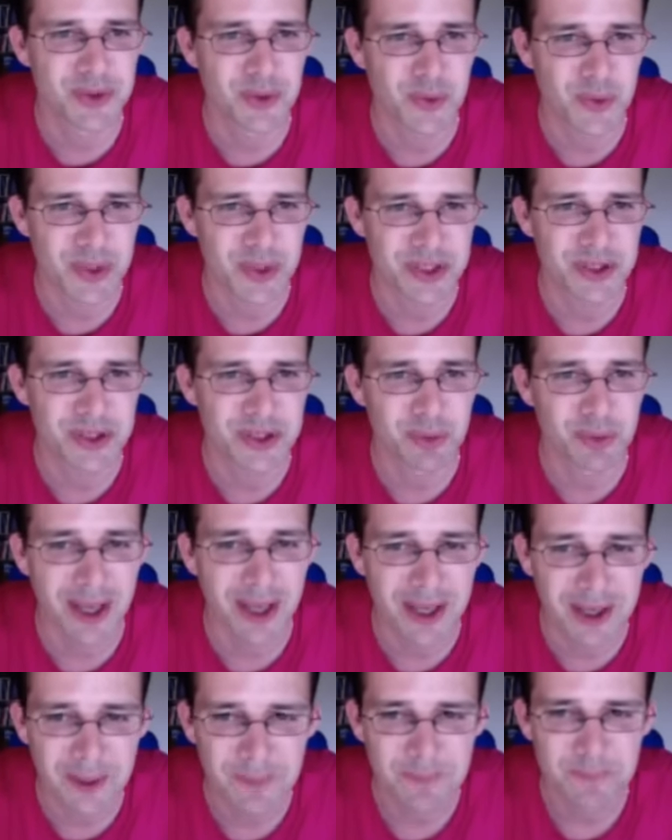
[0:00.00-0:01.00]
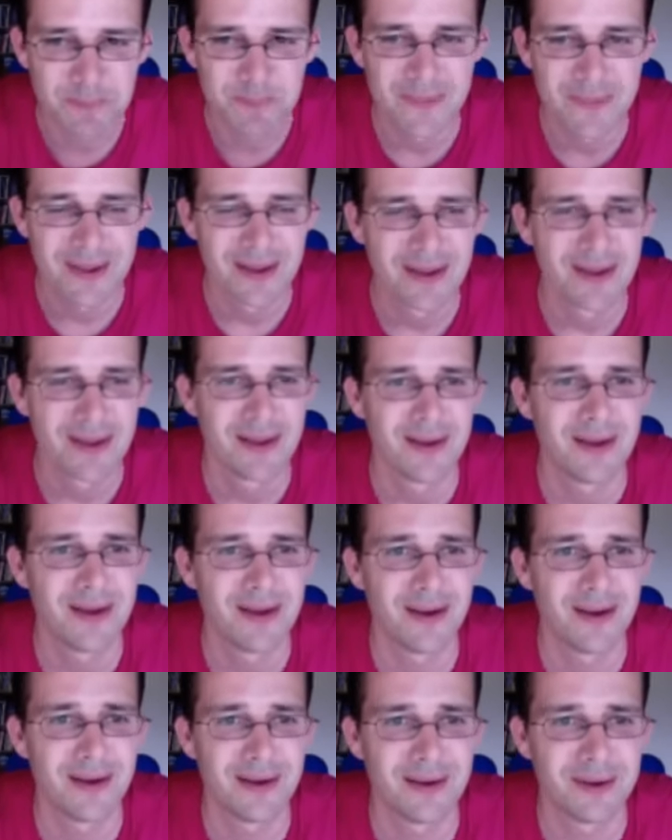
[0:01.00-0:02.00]
you wish to make.
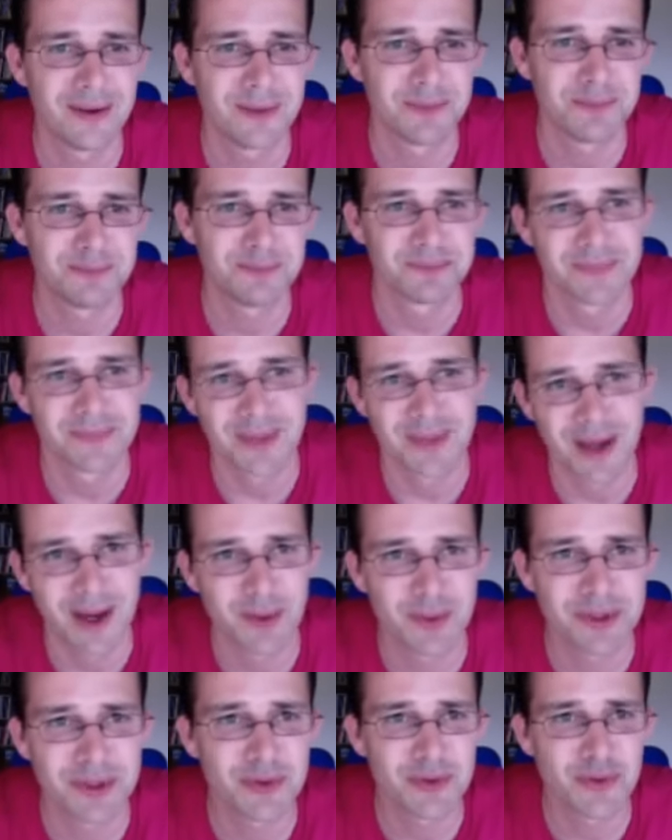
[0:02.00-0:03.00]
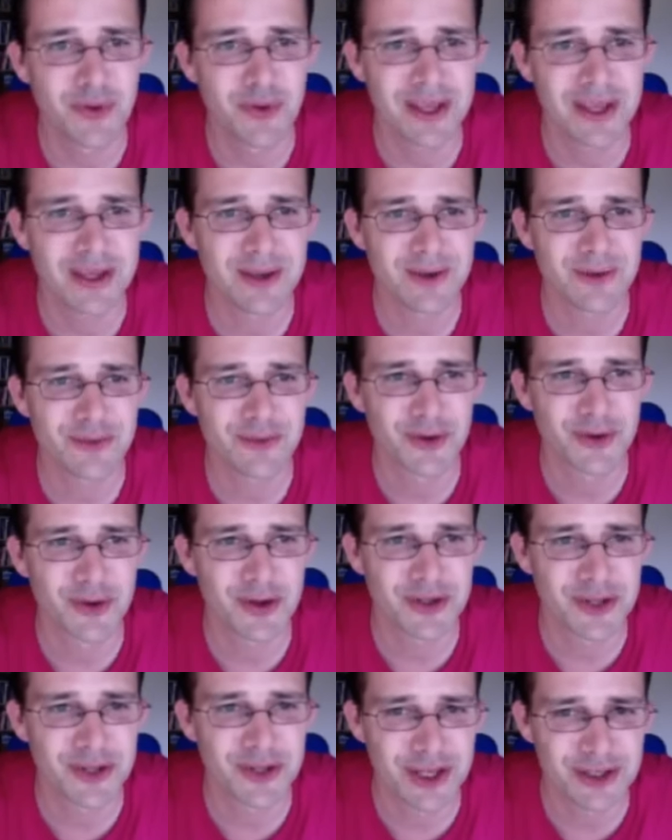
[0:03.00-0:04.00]
Um, I want to thank you for your
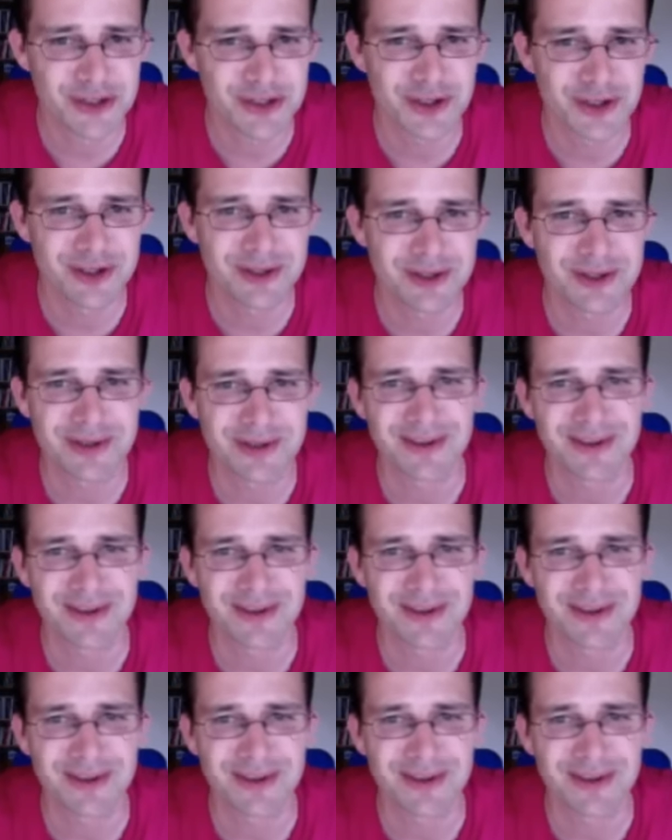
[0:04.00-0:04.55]
attention.